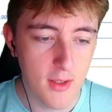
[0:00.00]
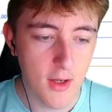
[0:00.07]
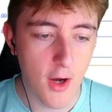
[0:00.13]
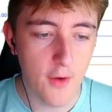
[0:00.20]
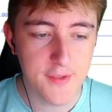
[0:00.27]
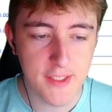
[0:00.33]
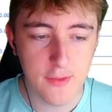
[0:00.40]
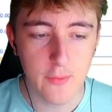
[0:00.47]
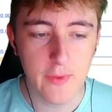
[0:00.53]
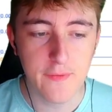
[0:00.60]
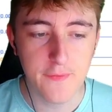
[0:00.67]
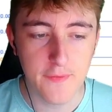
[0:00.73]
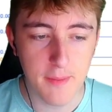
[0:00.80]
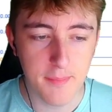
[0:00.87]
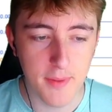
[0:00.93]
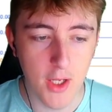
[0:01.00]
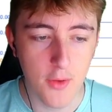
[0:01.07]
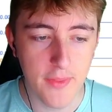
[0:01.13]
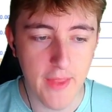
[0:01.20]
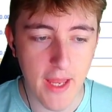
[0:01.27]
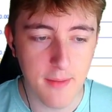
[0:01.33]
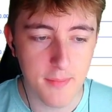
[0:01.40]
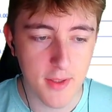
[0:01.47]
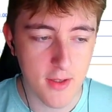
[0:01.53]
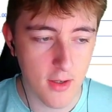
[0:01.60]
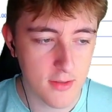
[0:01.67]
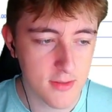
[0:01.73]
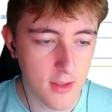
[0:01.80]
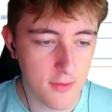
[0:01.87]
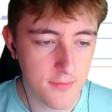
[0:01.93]
Obviously we flipped below then
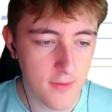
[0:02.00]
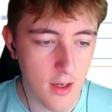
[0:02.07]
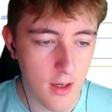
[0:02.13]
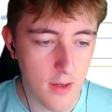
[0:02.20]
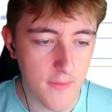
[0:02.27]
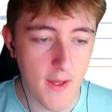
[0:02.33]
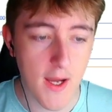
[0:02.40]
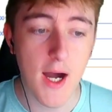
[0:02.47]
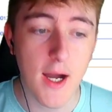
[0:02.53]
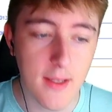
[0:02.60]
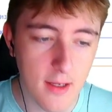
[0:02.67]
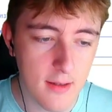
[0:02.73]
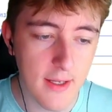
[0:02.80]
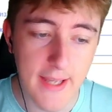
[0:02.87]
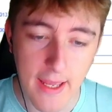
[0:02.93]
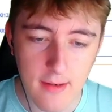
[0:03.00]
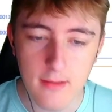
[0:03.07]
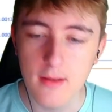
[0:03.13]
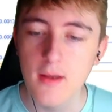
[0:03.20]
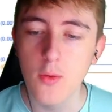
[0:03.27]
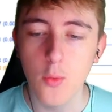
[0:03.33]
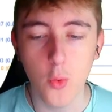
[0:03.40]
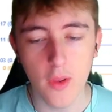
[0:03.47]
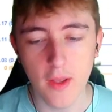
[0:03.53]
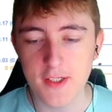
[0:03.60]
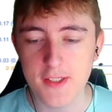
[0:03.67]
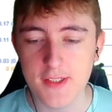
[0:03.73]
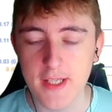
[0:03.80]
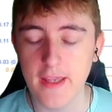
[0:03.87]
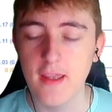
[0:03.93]
because of the higher, again, well I'll
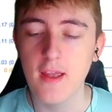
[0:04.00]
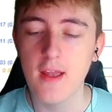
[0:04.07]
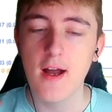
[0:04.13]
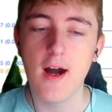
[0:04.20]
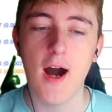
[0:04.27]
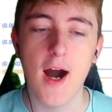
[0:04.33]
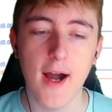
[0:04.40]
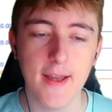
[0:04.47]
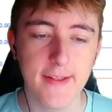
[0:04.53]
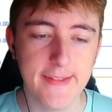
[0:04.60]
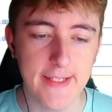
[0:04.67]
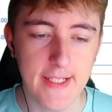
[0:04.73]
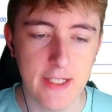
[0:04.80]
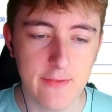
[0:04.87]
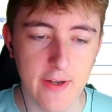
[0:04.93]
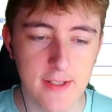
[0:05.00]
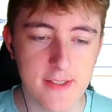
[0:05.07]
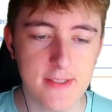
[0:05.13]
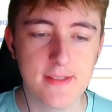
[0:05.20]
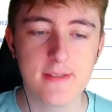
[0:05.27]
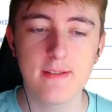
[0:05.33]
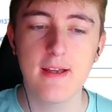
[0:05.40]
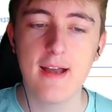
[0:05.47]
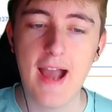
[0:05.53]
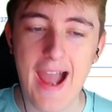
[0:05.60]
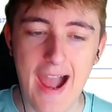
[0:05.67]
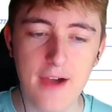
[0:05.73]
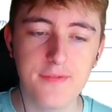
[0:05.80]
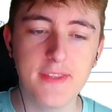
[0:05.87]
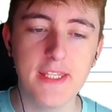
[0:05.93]
just say, higher dealing ranges
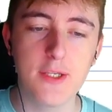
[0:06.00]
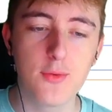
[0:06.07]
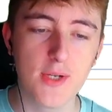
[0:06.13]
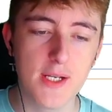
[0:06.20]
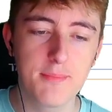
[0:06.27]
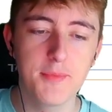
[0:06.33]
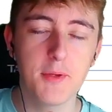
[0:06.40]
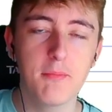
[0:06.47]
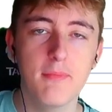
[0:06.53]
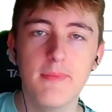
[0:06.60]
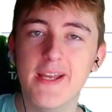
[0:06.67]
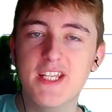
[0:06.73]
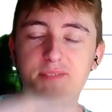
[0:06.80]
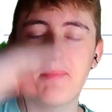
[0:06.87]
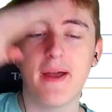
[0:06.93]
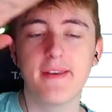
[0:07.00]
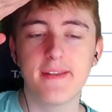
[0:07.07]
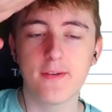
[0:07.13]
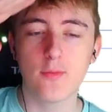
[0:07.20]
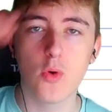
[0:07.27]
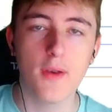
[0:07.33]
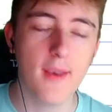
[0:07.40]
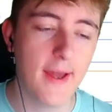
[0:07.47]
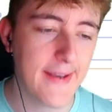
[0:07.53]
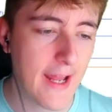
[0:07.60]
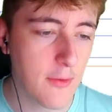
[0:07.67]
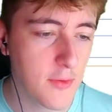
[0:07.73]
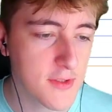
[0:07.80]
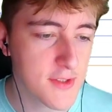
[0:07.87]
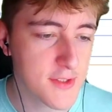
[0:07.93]
have the equilibrium expanded one line outwards.